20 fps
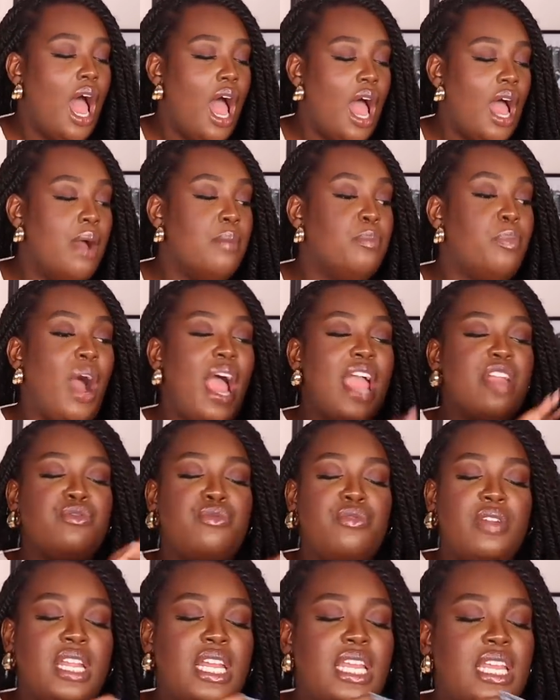Um, but I
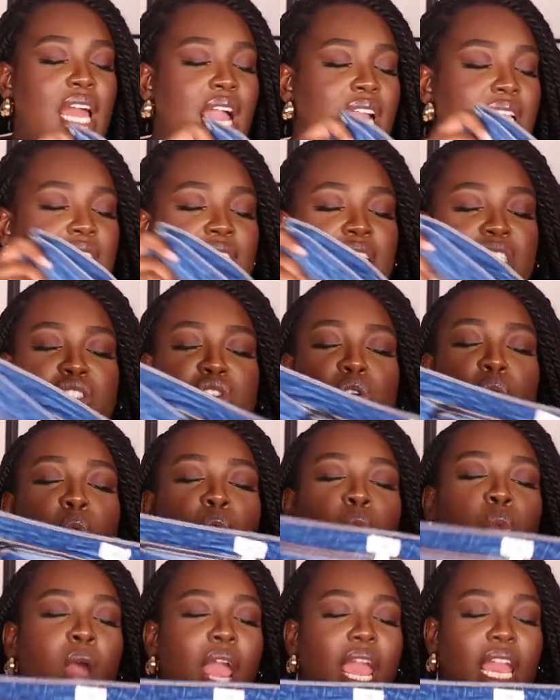really like these. The
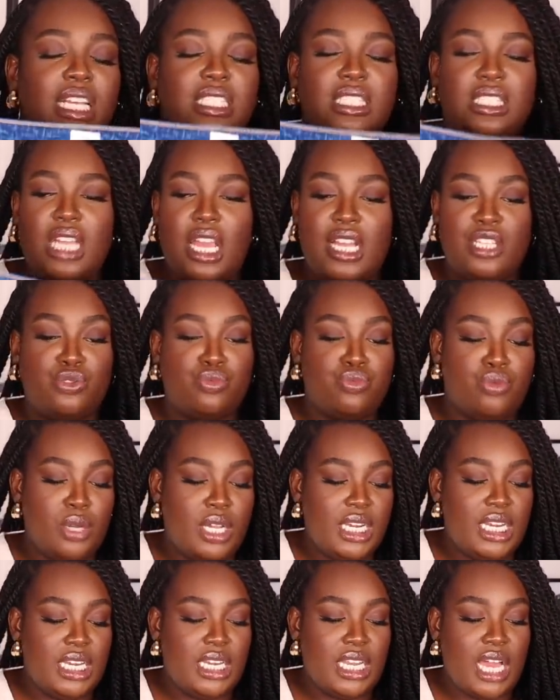waist is
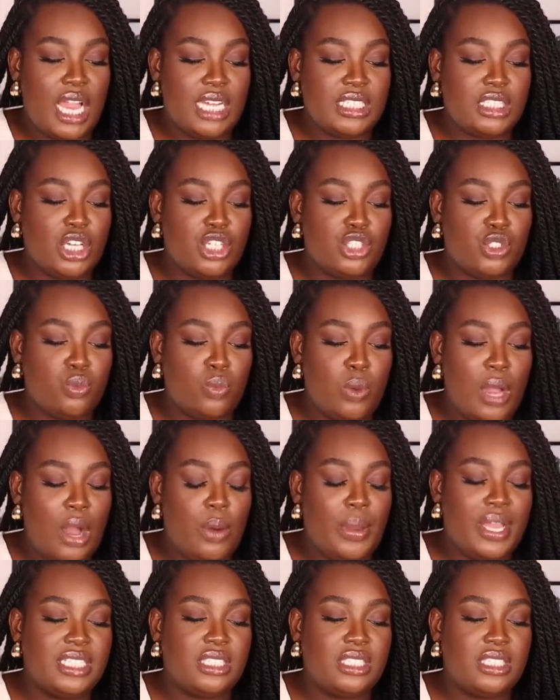really nice as well.